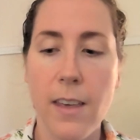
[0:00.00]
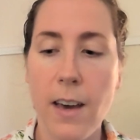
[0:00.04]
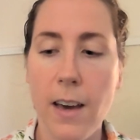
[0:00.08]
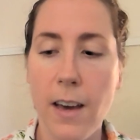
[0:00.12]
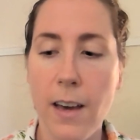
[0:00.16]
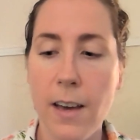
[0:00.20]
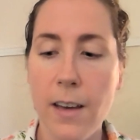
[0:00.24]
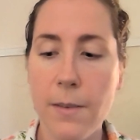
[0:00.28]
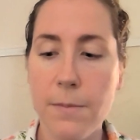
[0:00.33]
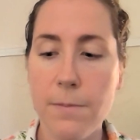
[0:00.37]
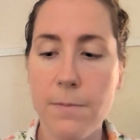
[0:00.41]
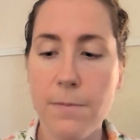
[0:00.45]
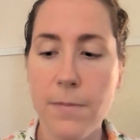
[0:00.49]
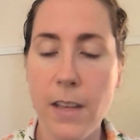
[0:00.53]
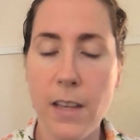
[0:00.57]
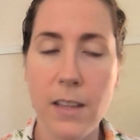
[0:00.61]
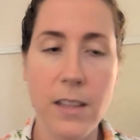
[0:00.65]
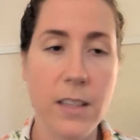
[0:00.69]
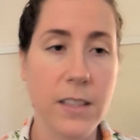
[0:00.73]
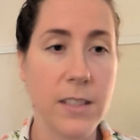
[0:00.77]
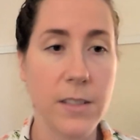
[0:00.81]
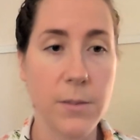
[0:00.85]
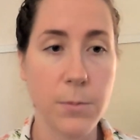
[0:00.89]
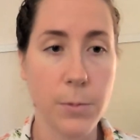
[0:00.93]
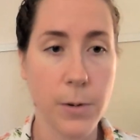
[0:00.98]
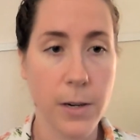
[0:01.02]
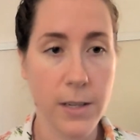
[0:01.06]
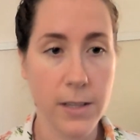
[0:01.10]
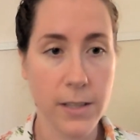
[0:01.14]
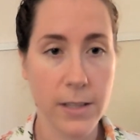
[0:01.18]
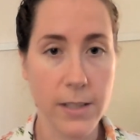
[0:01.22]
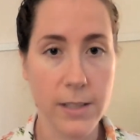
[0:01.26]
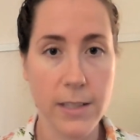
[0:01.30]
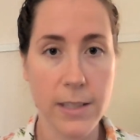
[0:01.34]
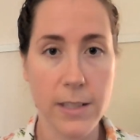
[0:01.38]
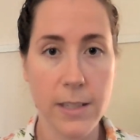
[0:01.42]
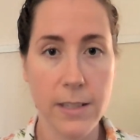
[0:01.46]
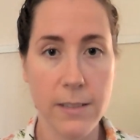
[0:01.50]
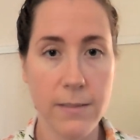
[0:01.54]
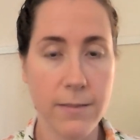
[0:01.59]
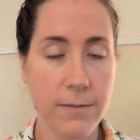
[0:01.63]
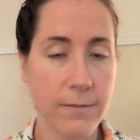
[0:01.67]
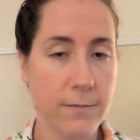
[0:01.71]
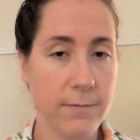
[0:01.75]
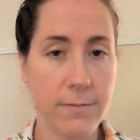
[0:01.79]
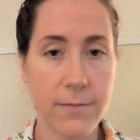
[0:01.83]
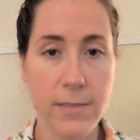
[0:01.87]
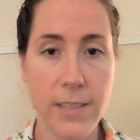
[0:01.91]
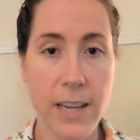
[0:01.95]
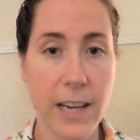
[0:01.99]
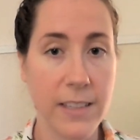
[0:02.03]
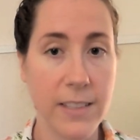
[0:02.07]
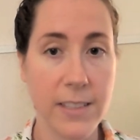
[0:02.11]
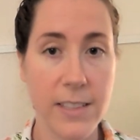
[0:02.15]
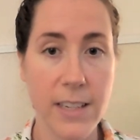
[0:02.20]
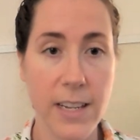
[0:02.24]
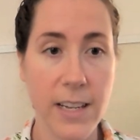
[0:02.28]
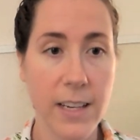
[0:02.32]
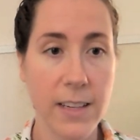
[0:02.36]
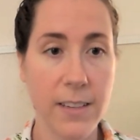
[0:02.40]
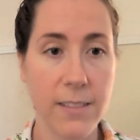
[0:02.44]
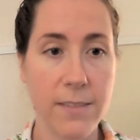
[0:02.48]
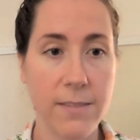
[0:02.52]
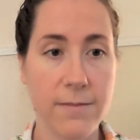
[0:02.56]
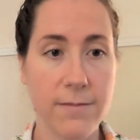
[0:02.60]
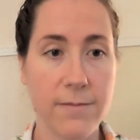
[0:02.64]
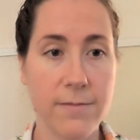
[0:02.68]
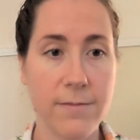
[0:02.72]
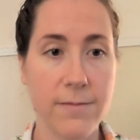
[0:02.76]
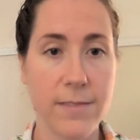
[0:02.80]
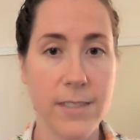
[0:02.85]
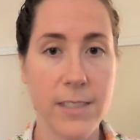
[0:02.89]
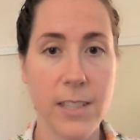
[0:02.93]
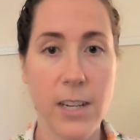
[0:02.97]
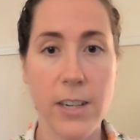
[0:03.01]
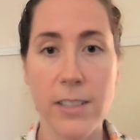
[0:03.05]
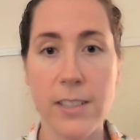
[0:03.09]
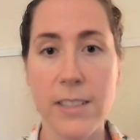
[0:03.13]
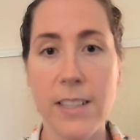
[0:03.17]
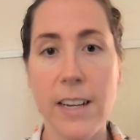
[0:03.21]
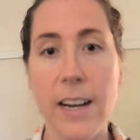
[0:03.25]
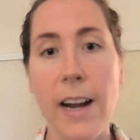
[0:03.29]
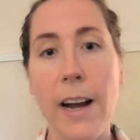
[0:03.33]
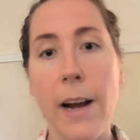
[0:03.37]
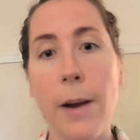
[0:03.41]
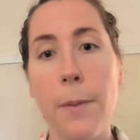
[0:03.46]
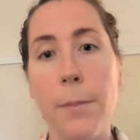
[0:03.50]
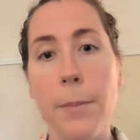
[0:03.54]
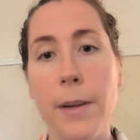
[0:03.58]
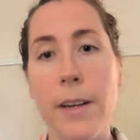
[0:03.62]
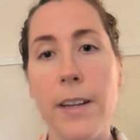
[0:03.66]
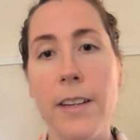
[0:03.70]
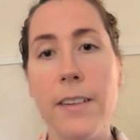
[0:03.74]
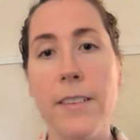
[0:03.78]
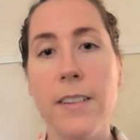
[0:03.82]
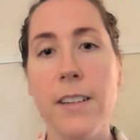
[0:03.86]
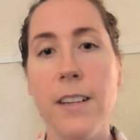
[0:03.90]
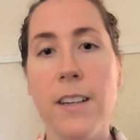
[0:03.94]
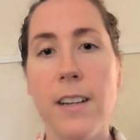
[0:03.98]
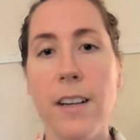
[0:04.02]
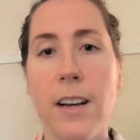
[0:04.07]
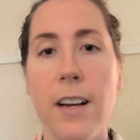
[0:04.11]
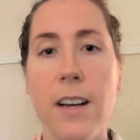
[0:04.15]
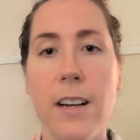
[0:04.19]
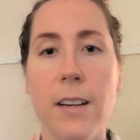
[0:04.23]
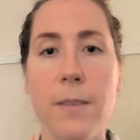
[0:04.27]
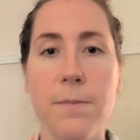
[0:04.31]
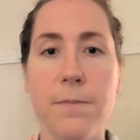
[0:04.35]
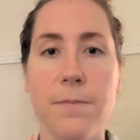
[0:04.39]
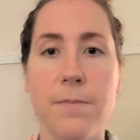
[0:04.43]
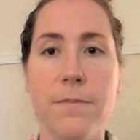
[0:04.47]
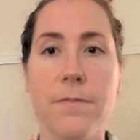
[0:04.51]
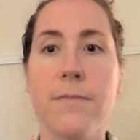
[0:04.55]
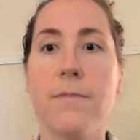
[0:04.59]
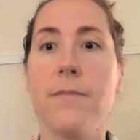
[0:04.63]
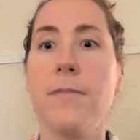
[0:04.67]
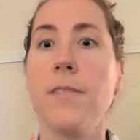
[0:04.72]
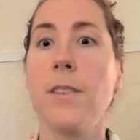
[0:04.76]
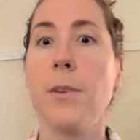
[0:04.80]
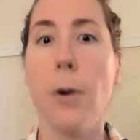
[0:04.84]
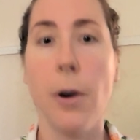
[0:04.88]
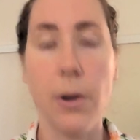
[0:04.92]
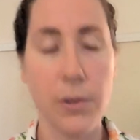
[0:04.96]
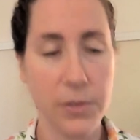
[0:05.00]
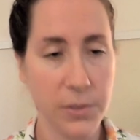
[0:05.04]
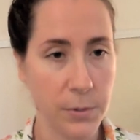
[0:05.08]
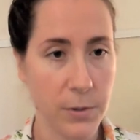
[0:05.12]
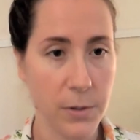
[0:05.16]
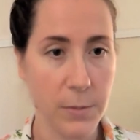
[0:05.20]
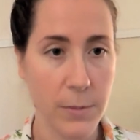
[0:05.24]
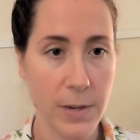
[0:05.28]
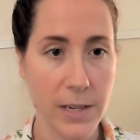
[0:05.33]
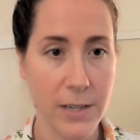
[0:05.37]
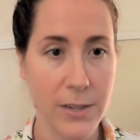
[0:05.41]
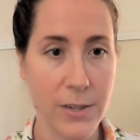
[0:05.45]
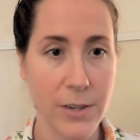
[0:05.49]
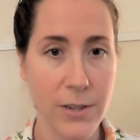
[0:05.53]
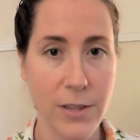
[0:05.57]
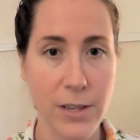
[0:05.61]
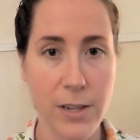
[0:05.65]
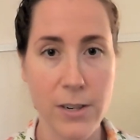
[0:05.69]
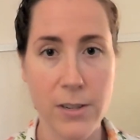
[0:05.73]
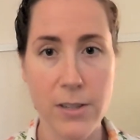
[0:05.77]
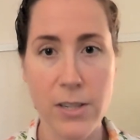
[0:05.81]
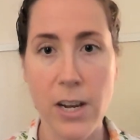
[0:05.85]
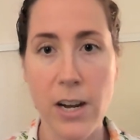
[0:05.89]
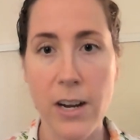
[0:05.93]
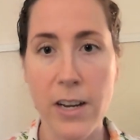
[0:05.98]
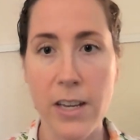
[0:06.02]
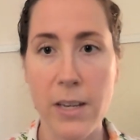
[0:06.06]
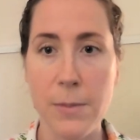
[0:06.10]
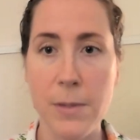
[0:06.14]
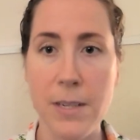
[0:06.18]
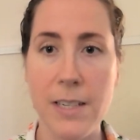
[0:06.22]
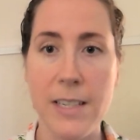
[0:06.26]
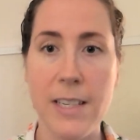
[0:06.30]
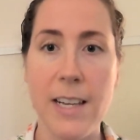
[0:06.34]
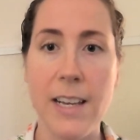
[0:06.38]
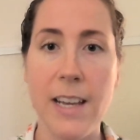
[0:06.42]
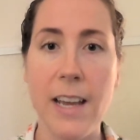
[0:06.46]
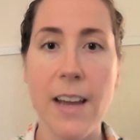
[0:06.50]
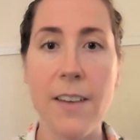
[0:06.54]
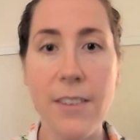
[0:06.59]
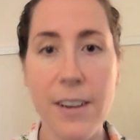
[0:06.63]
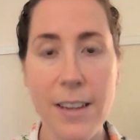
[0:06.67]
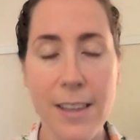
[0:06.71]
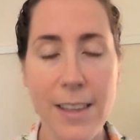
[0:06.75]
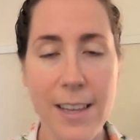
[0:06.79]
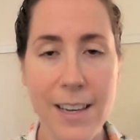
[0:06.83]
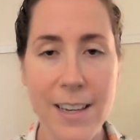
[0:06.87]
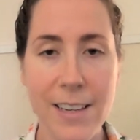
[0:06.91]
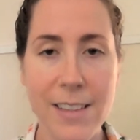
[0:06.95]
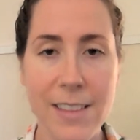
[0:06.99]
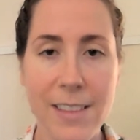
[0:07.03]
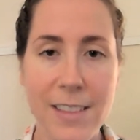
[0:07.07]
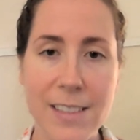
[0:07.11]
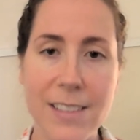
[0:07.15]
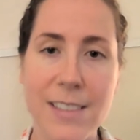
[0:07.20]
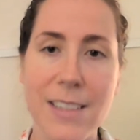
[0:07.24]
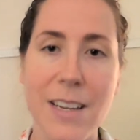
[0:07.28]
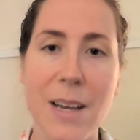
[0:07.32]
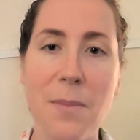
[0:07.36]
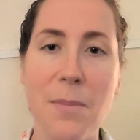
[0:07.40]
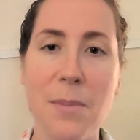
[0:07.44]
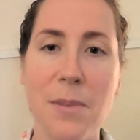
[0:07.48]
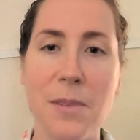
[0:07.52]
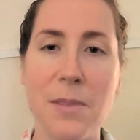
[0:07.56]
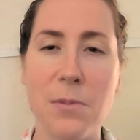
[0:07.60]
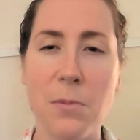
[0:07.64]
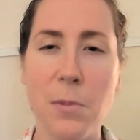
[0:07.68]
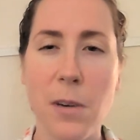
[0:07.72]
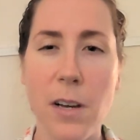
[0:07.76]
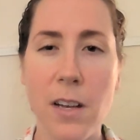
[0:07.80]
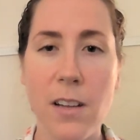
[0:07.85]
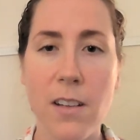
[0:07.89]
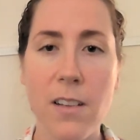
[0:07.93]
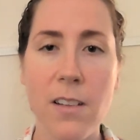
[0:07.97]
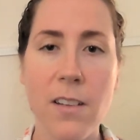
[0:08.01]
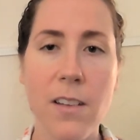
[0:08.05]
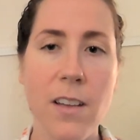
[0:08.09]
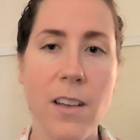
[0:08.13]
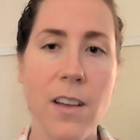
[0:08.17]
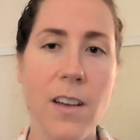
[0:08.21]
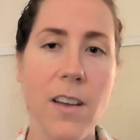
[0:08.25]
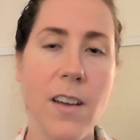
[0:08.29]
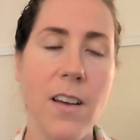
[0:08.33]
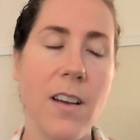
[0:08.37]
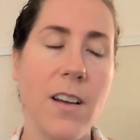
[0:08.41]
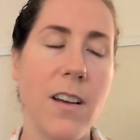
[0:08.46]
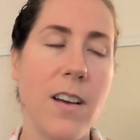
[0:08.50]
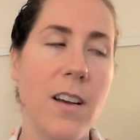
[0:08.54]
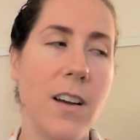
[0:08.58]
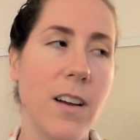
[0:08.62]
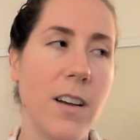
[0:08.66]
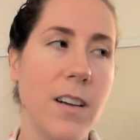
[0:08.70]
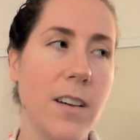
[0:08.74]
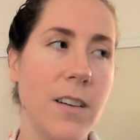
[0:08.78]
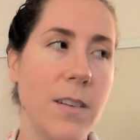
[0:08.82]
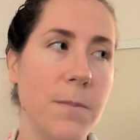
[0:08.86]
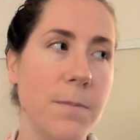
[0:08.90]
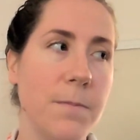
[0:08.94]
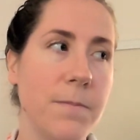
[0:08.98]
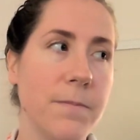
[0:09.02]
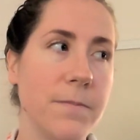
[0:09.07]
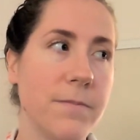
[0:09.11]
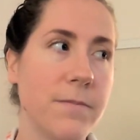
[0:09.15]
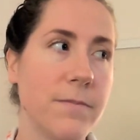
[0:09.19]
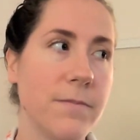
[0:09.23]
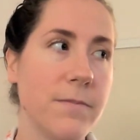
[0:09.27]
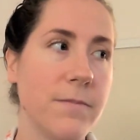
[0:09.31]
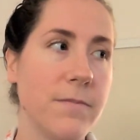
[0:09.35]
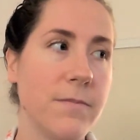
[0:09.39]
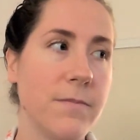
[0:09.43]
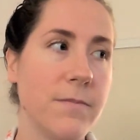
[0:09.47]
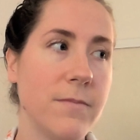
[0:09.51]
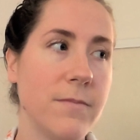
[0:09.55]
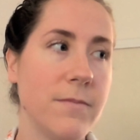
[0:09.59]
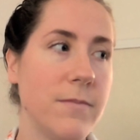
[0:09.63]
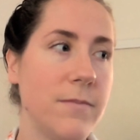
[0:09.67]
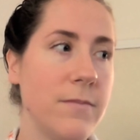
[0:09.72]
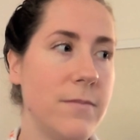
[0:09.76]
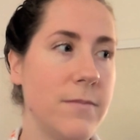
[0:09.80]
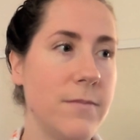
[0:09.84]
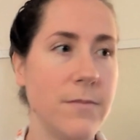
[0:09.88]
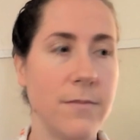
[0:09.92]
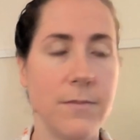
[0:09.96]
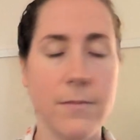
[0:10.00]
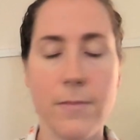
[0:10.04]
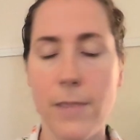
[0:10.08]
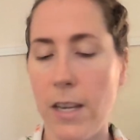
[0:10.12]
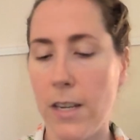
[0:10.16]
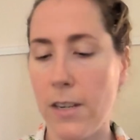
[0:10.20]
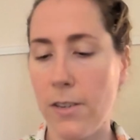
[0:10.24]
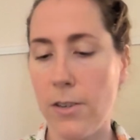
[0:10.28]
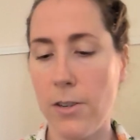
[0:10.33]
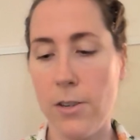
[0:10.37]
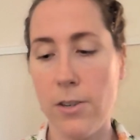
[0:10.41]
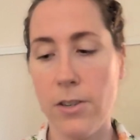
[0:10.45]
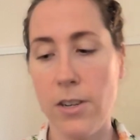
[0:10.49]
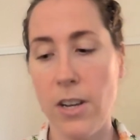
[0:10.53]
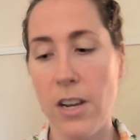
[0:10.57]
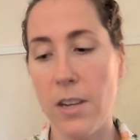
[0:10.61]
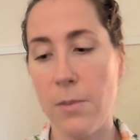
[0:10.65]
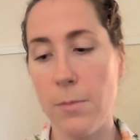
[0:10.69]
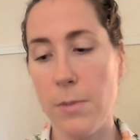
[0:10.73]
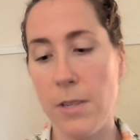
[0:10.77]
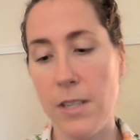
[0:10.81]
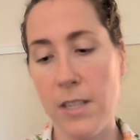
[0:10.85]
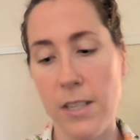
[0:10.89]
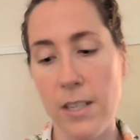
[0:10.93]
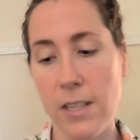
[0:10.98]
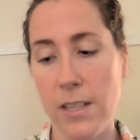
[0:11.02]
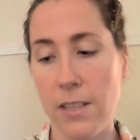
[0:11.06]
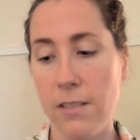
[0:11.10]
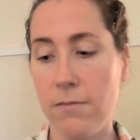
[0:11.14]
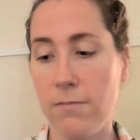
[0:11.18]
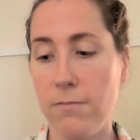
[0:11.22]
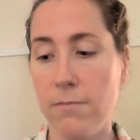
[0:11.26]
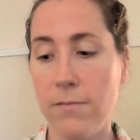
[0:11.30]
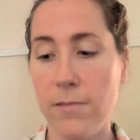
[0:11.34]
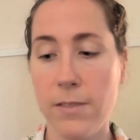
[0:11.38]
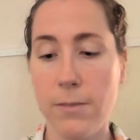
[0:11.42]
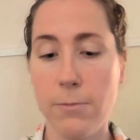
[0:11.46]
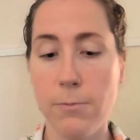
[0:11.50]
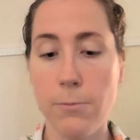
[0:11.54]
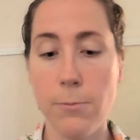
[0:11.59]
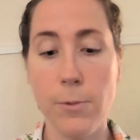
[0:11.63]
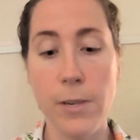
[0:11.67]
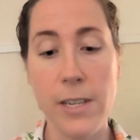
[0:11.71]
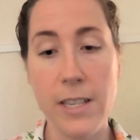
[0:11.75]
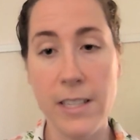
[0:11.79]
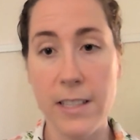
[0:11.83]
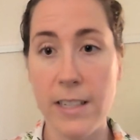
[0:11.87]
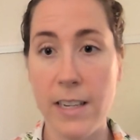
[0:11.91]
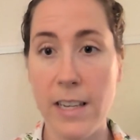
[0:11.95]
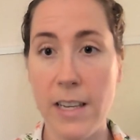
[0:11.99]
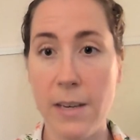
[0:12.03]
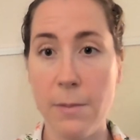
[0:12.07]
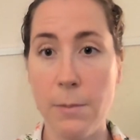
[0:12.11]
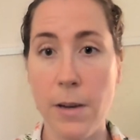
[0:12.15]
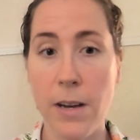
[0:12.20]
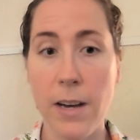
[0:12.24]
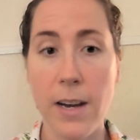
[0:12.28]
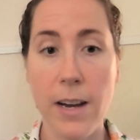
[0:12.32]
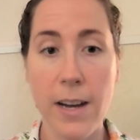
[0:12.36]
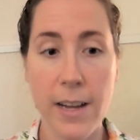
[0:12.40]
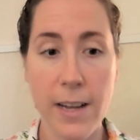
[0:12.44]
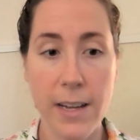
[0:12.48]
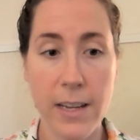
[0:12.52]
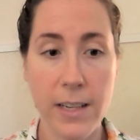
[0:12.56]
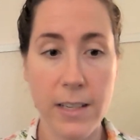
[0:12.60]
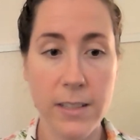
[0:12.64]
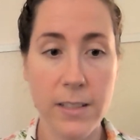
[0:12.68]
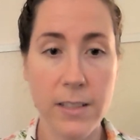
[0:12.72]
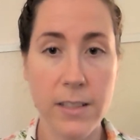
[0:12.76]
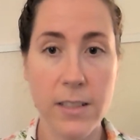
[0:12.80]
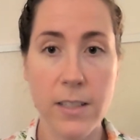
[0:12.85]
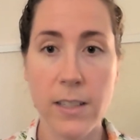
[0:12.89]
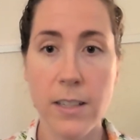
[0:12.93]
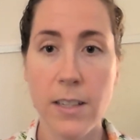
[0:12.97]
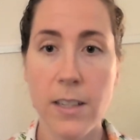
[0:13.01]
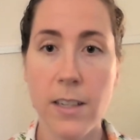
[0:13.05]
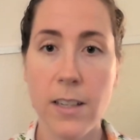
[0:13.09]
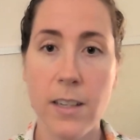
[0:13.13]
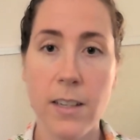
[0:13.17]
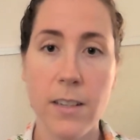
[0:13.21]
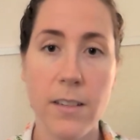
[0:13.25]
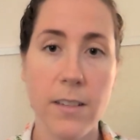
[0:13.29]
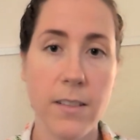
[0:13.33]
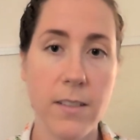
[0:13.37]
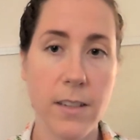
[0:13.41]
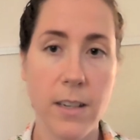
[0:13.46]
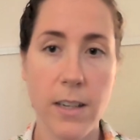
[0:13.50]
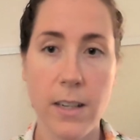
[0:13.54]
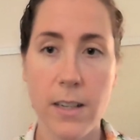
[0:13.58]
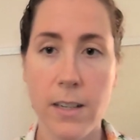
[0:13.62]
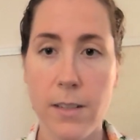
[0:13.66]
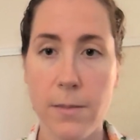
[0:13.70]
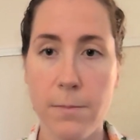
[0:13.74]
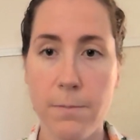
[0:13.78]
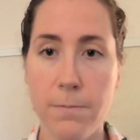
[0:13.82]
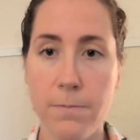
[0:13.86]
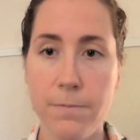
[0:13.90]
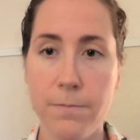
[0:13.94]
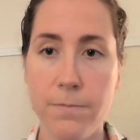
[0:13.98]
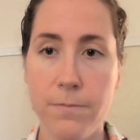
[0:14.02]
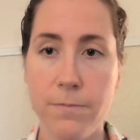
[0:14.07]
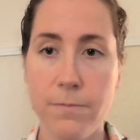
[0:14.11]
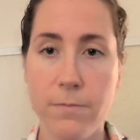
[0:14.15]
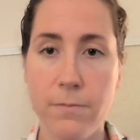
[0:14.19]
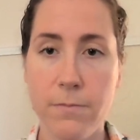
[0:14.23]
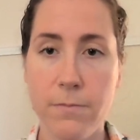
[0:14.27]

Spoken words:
And this is where the testing starts to happen. You also want to make sure that you're documenting everything in this step as well, making sure you're documenting the reasoning behind, all